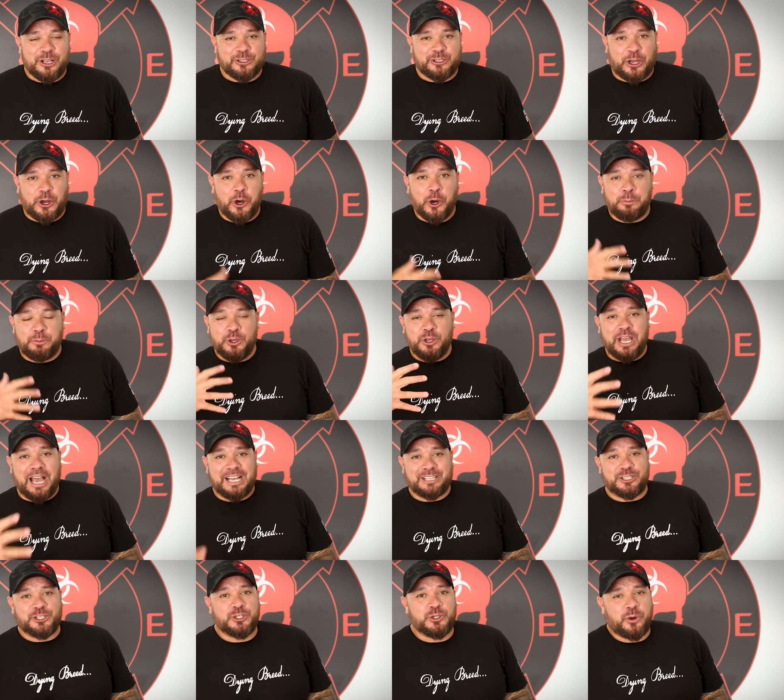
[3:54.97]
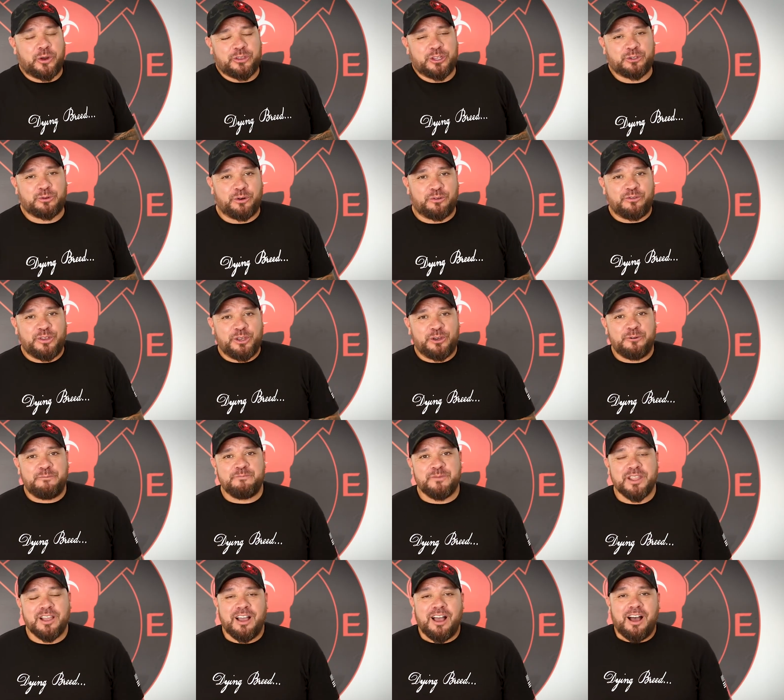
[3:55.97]
So I hope you guys enjoyed this
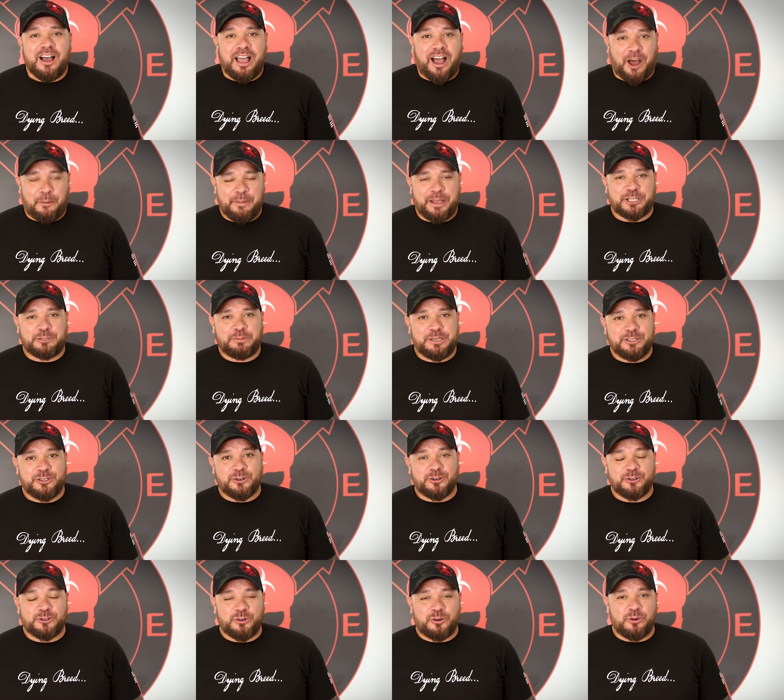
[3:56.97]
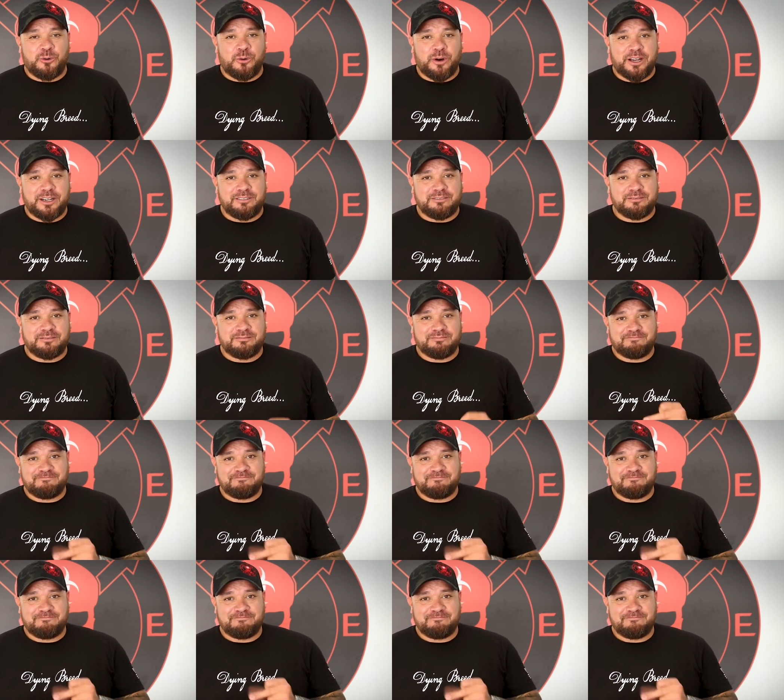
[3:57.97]
review. I'm XP001.